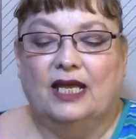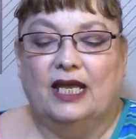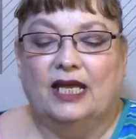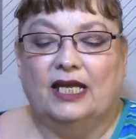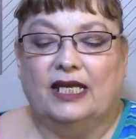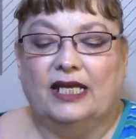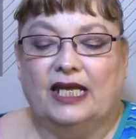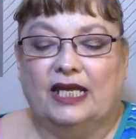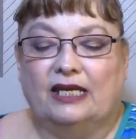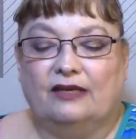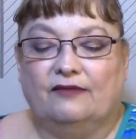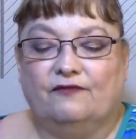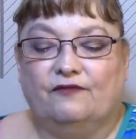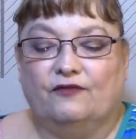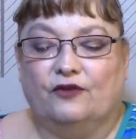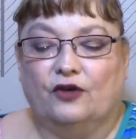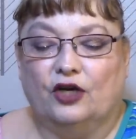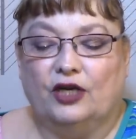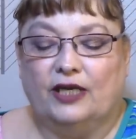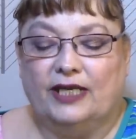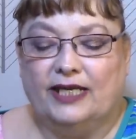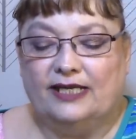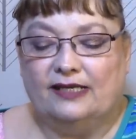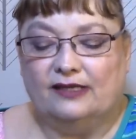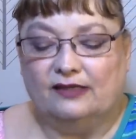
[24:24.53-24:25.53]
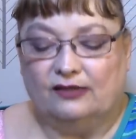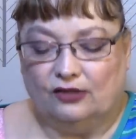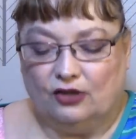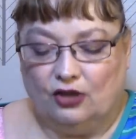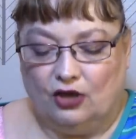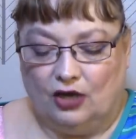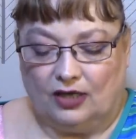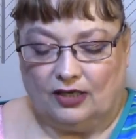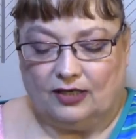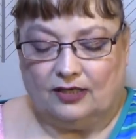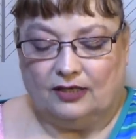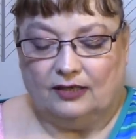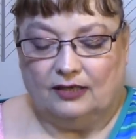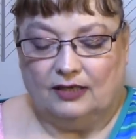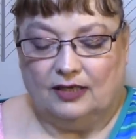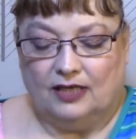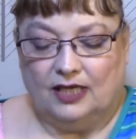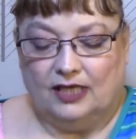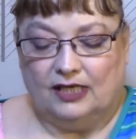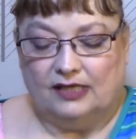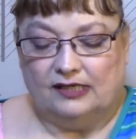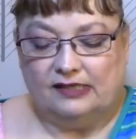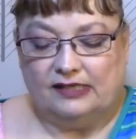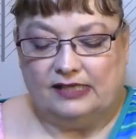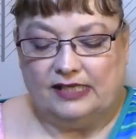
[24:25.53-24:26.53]
Get Fergie's look.
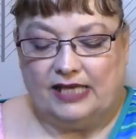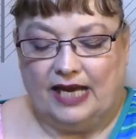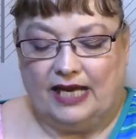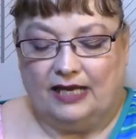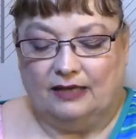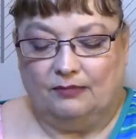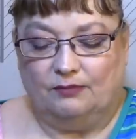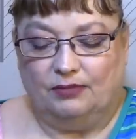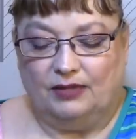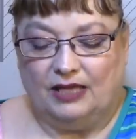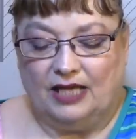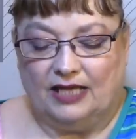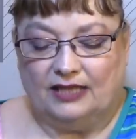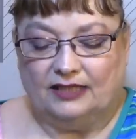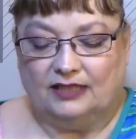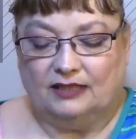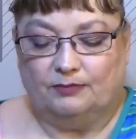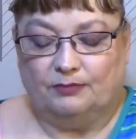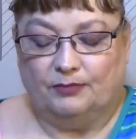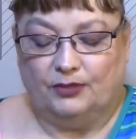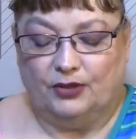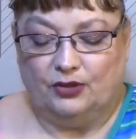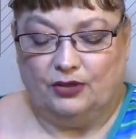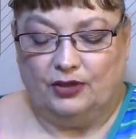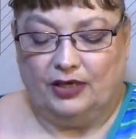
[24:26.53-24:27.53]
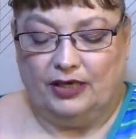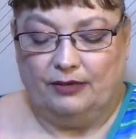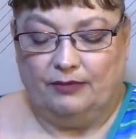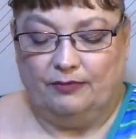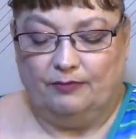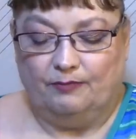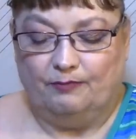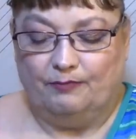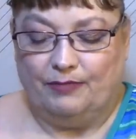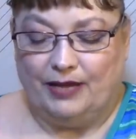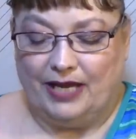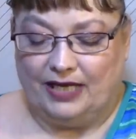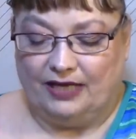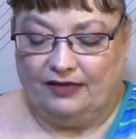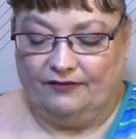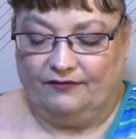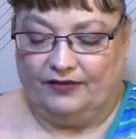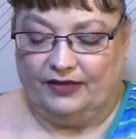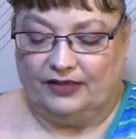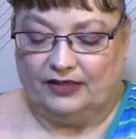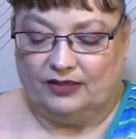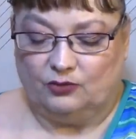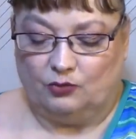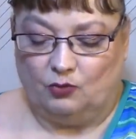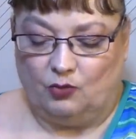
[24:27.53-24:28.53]
ten plus beauty
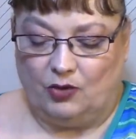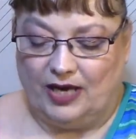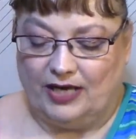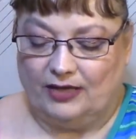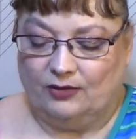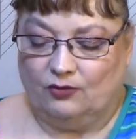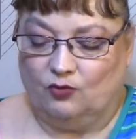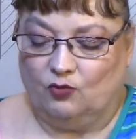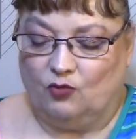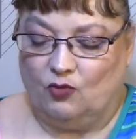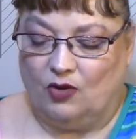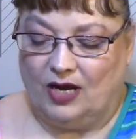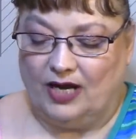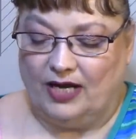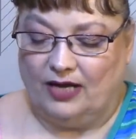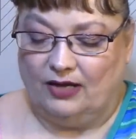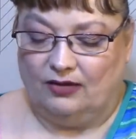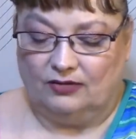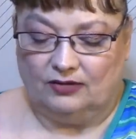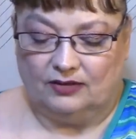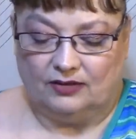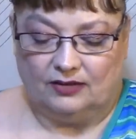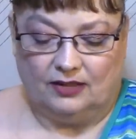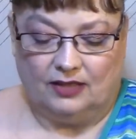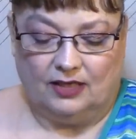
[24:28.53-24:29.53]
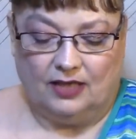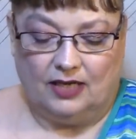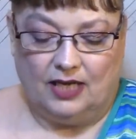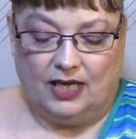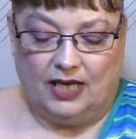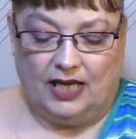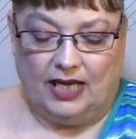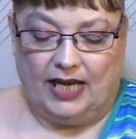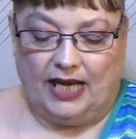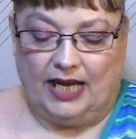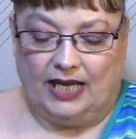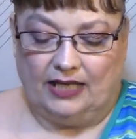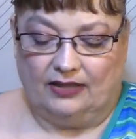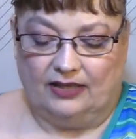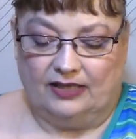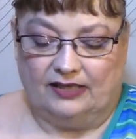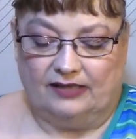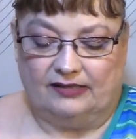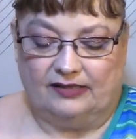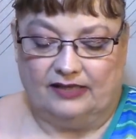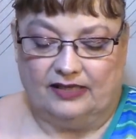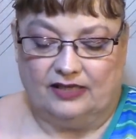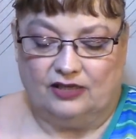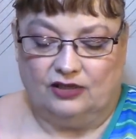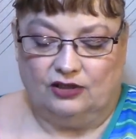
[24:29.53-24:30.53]
benefits, Wet n' Wild. And
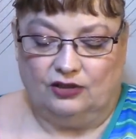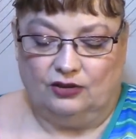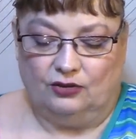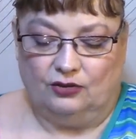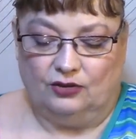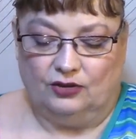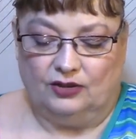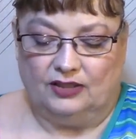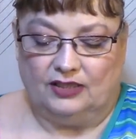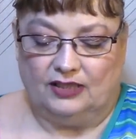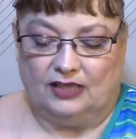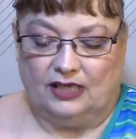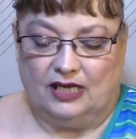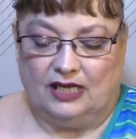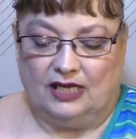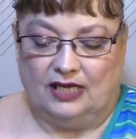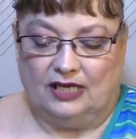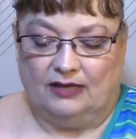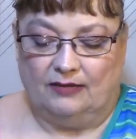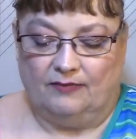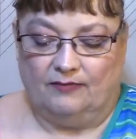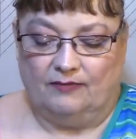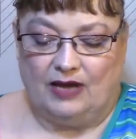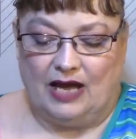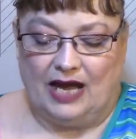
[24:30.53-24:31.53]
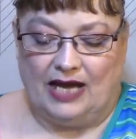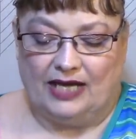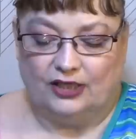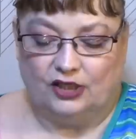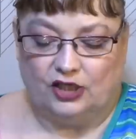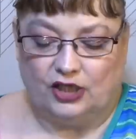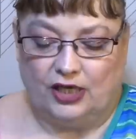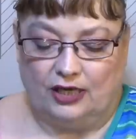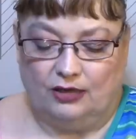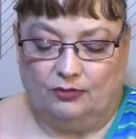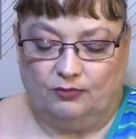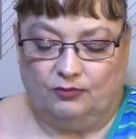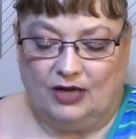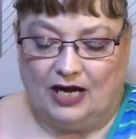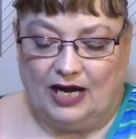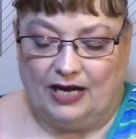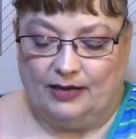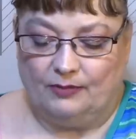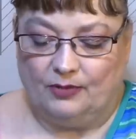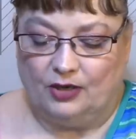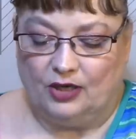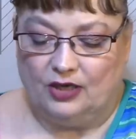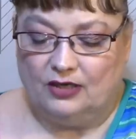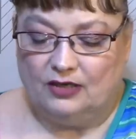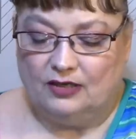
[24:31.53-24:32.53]
this includes a eyeshadow
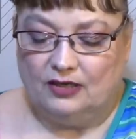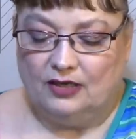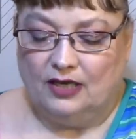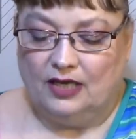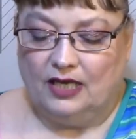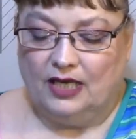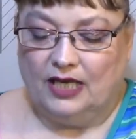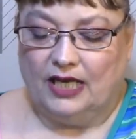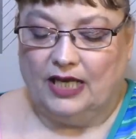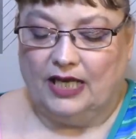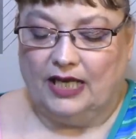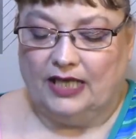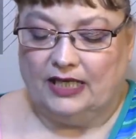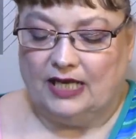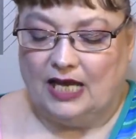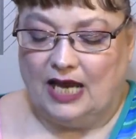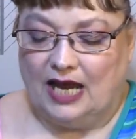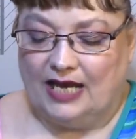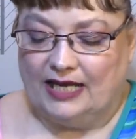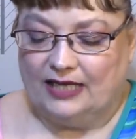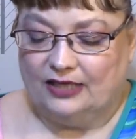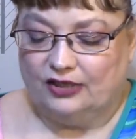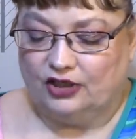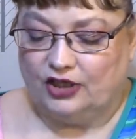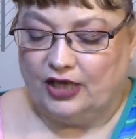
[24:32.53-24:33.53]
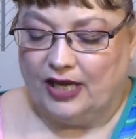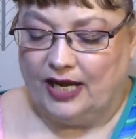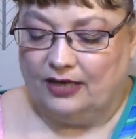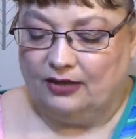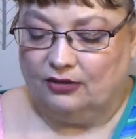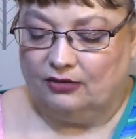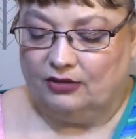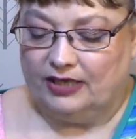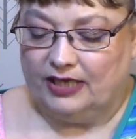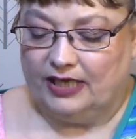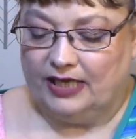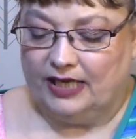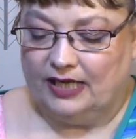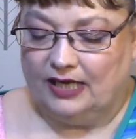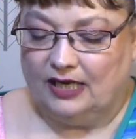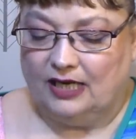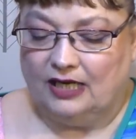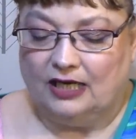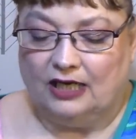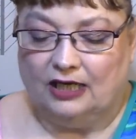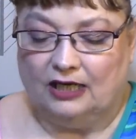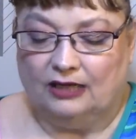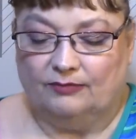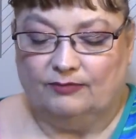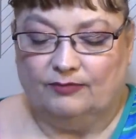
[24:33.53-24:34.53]
primer, an eyeshadow kit
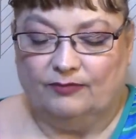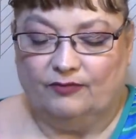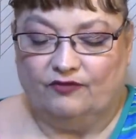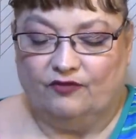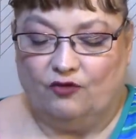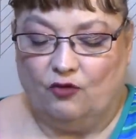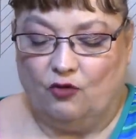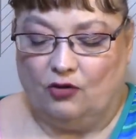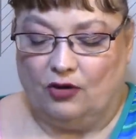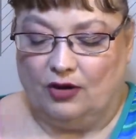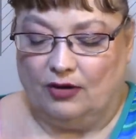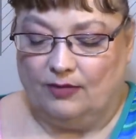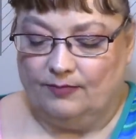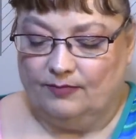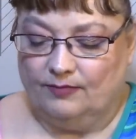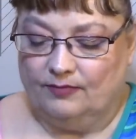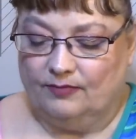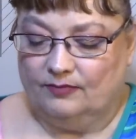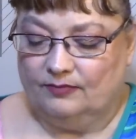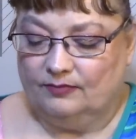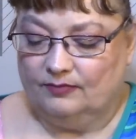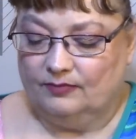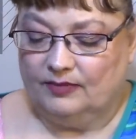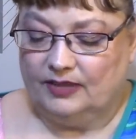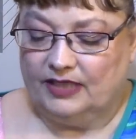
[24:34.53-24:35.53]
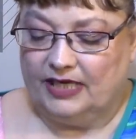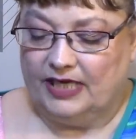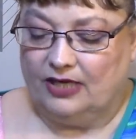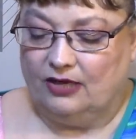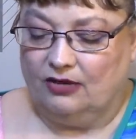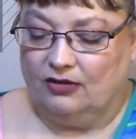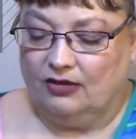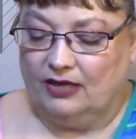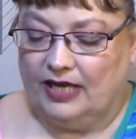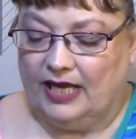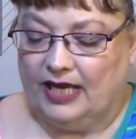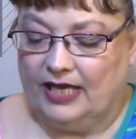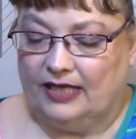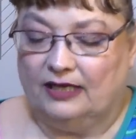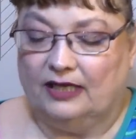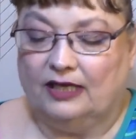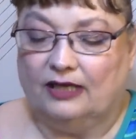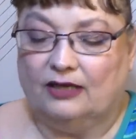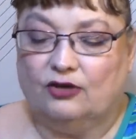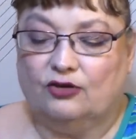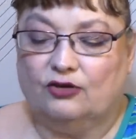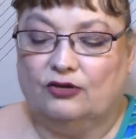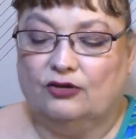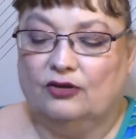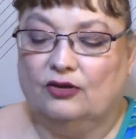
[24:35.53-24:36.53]
or for deal, and a
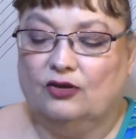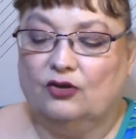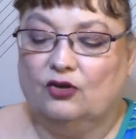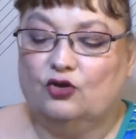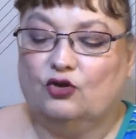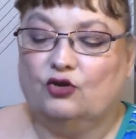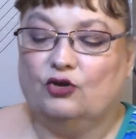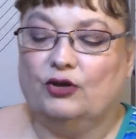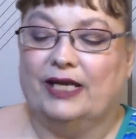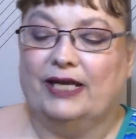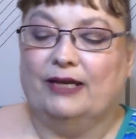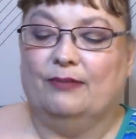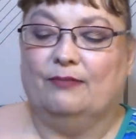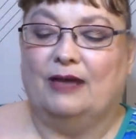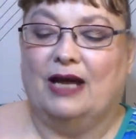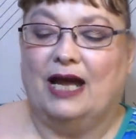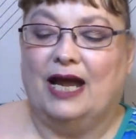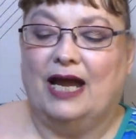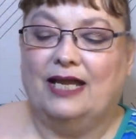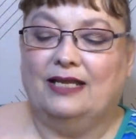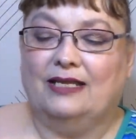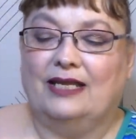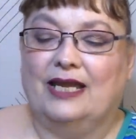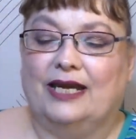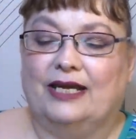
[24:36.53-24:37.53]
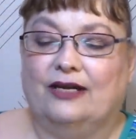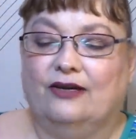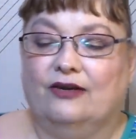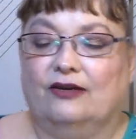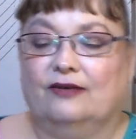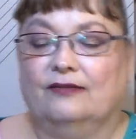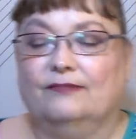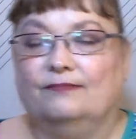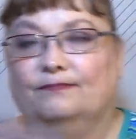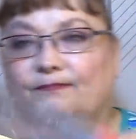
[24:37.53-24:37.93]
cream eyeliner.